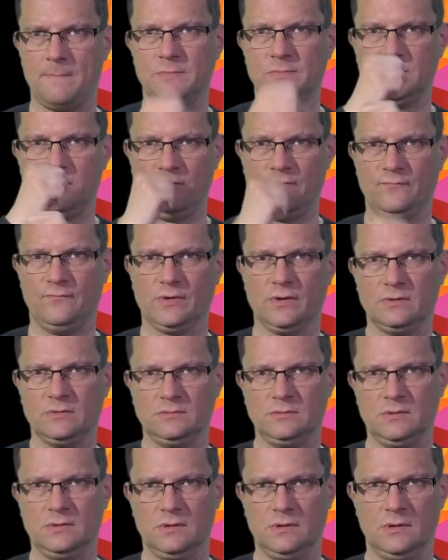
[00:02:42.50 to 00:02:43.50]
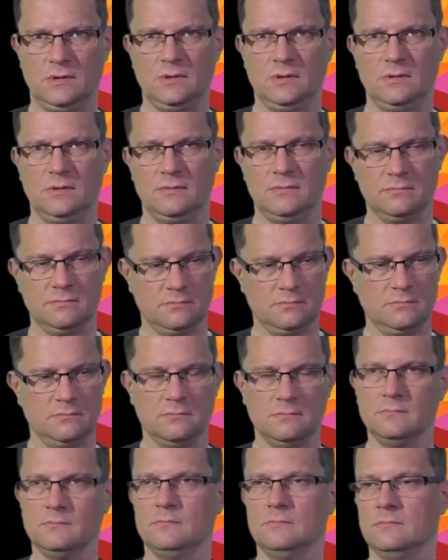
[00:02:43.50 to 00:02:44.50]
and family members of
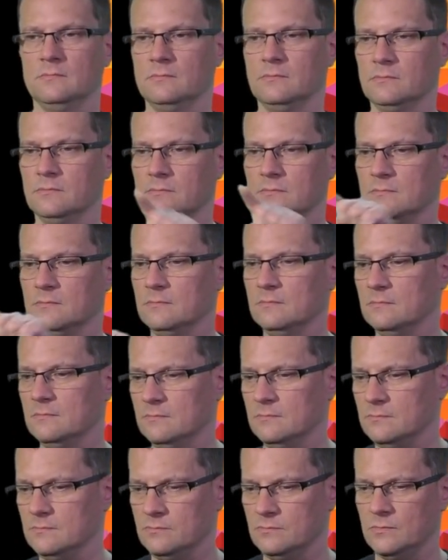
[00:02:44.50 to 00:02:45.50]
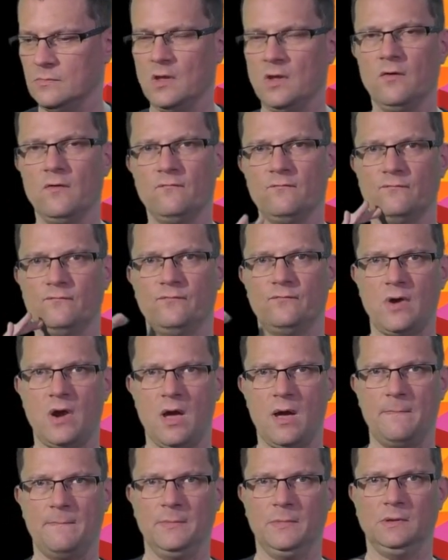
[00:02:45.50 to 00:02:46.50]
people with deafblindness with
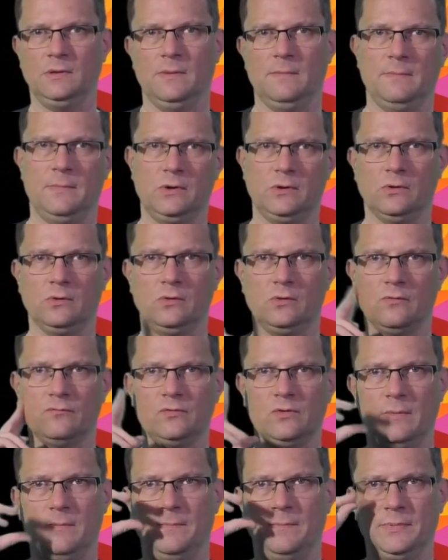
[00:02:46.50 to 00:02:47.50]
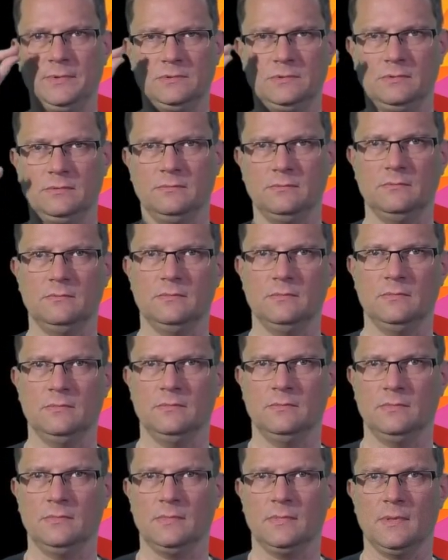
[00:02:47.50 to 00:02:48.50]
these assistive products.
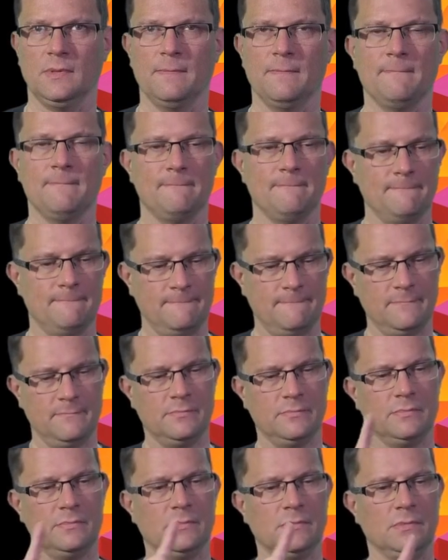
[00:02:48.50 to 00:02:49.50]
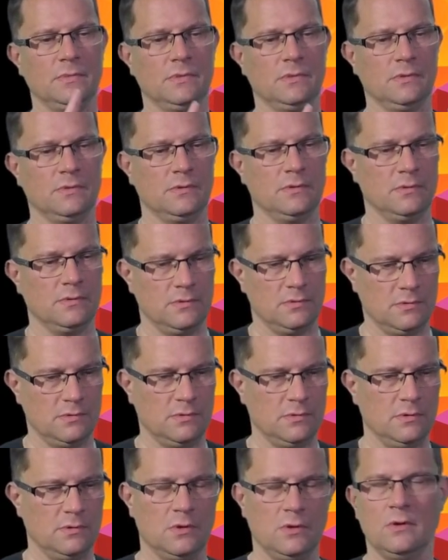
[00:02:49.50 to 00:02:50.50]
The third question,
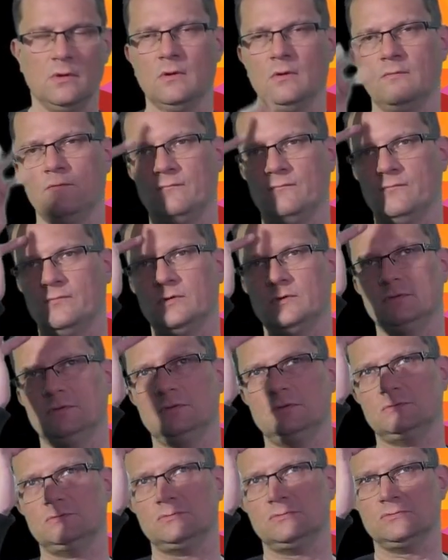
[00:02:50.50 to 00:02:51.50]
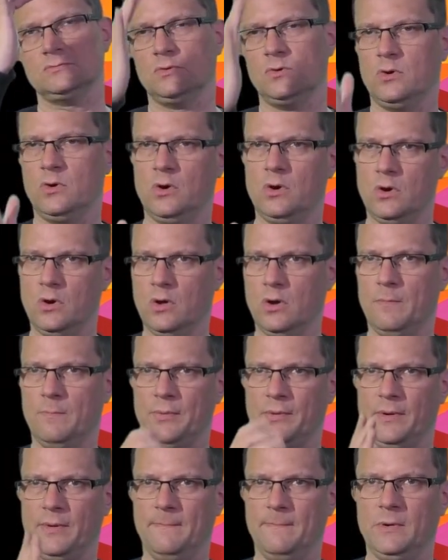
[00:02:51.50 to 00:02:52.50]
what kind of assistive products do
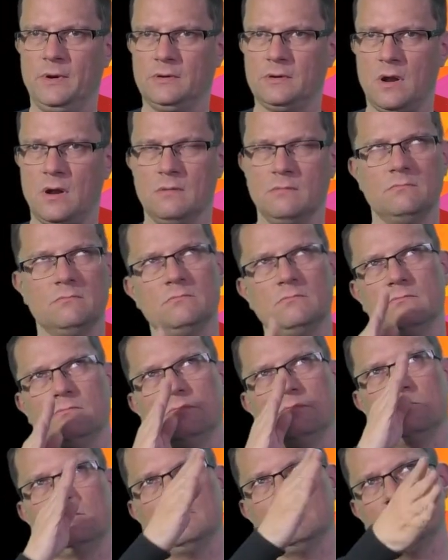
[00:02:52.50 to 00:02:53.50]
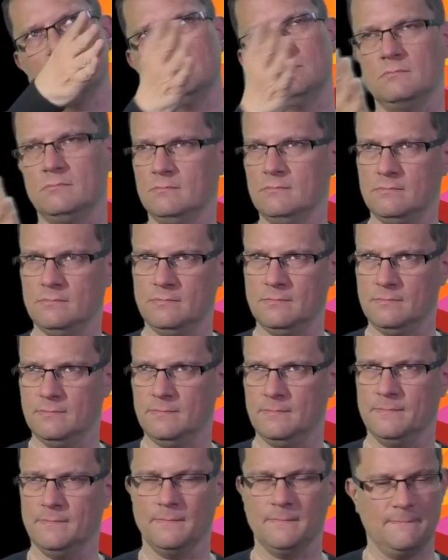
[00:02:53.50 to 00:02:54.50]
people wish for example, in the
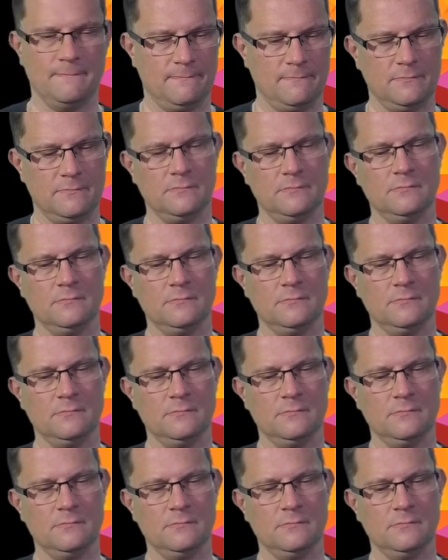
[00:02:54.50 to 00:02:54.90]
future?